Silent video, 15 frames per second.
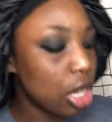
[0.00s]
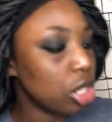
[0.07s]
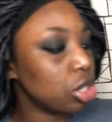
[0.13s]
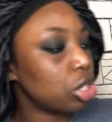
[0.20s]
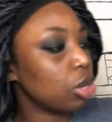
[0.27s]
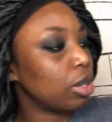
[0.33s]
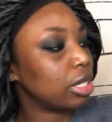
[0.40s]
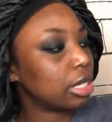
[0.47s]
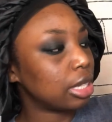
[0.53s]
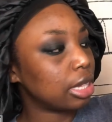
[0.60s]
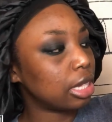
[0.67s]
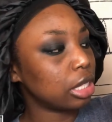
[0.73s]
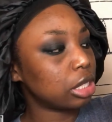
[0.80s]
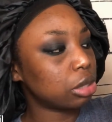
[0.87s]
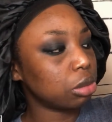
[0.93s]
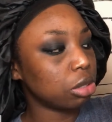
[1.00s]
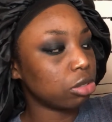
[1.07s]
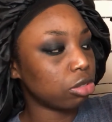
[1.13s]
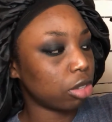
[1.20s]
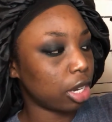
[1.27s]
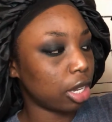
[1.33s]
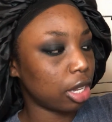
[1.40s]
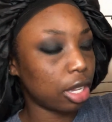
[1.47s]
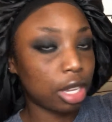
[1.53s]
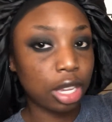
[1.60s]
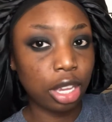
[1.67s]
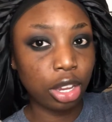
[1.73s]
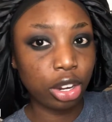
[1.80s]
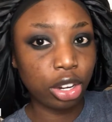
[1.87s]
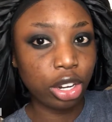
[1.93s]
So it's this one right
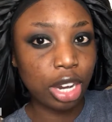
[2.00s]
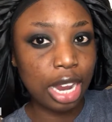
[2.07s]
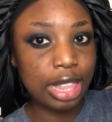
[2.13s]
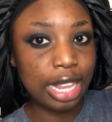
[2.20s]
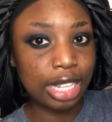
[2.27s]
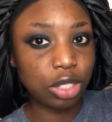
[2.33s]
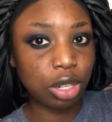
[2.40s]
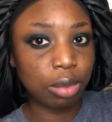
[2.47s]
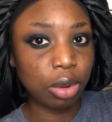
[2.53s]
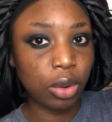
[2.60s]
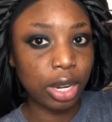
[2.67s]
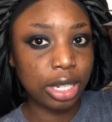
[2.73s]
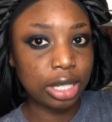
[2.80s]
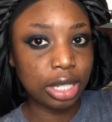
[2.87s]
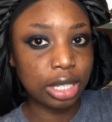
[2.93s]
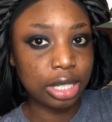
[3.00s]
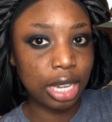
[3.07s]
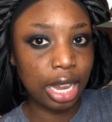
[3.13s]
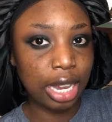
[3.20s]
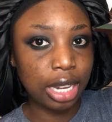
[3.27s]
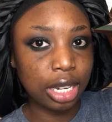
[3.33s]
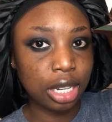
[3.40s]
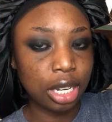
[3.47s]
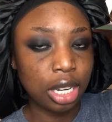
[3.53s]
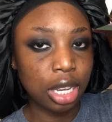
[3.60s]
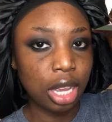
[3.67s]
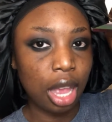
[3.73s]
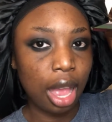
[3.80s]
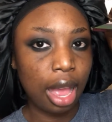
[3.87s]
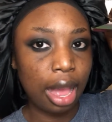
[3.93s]
here, and that's what I'm going to take
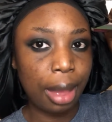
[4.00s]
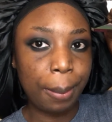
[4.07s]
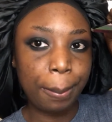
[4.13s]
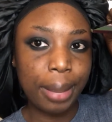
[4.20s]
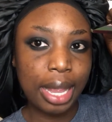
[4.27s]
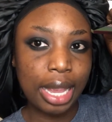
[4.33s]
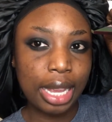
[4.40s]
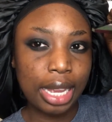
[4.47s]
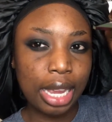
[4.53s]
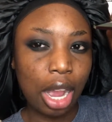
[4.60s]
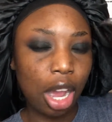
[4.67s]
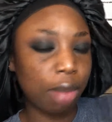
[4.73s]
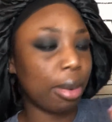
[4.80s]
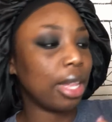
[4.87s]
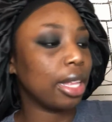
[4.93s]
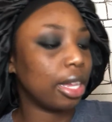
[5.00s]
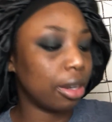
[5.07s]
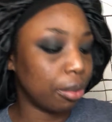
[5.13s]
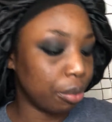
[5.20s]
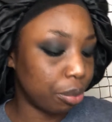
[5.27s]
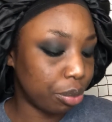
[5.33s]
on my lid.